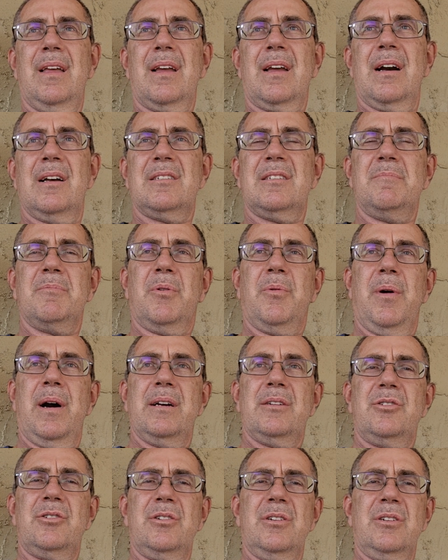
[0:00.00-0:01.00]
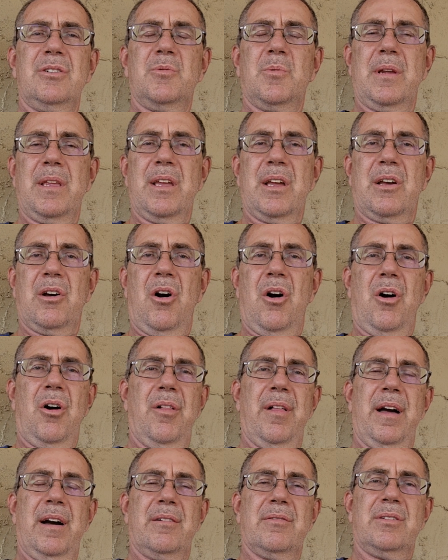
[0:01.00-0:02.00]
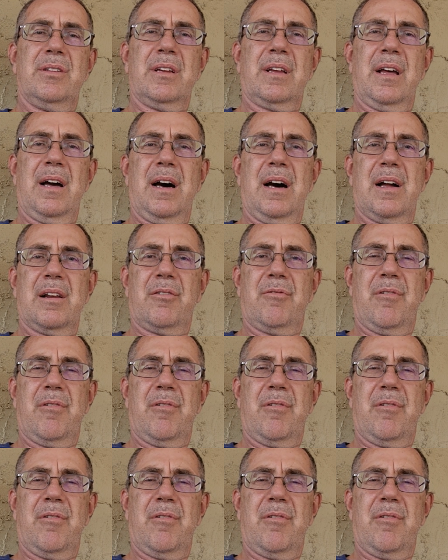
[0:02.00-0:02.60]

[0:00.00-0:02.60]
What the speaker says: Got some questions when you call out to God,